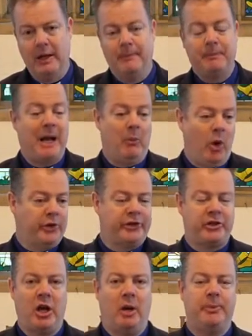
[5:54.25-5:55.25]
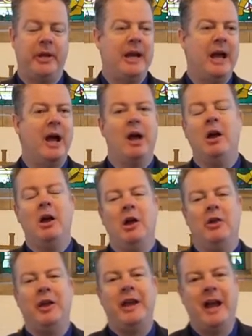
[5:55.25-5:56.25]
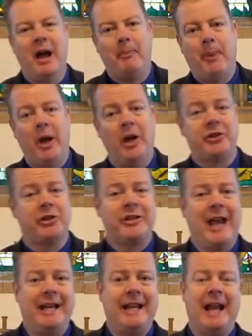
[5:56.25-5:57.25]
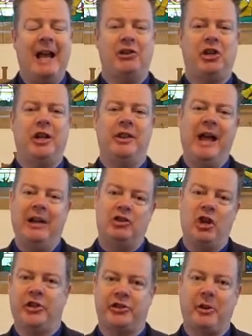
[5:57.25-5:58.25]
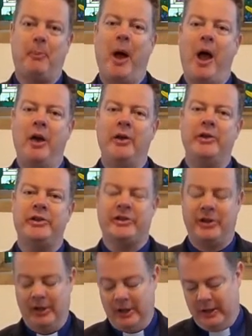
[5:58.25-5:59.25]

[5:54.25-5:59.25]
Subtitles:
And what stopped the person taking action in that just suppose?